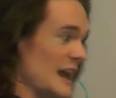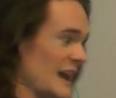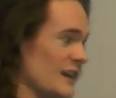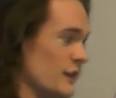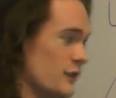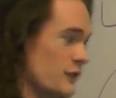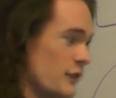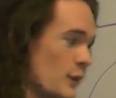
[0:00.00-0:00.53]
and
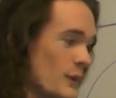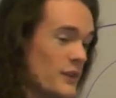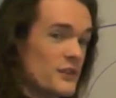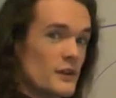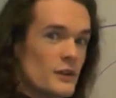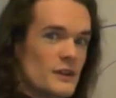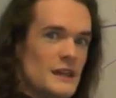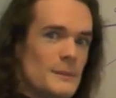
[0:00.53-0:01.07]
is focused
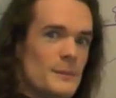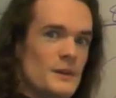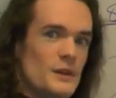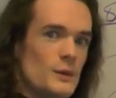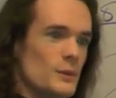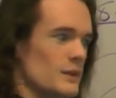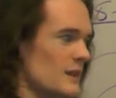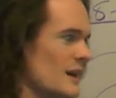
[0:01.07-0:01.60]
on keeping
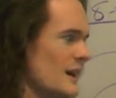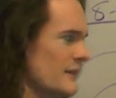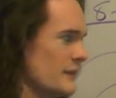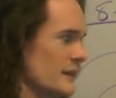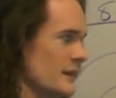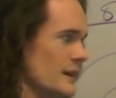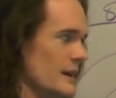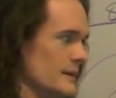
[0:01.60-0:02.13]
you alive
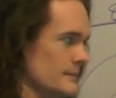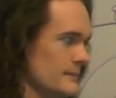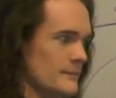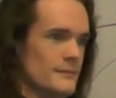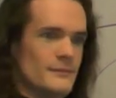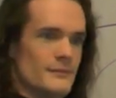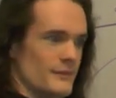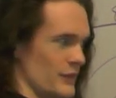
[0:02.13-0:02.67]
and not
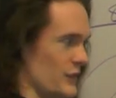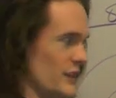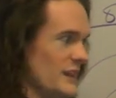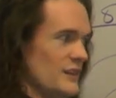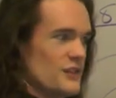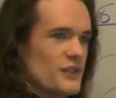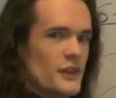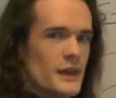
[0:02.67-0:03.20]

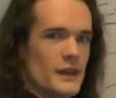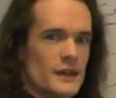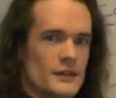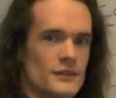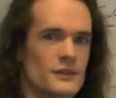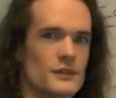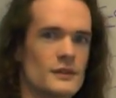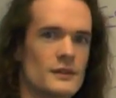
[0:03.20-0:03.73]
these
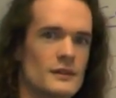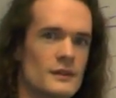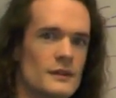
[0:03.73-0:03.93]
things.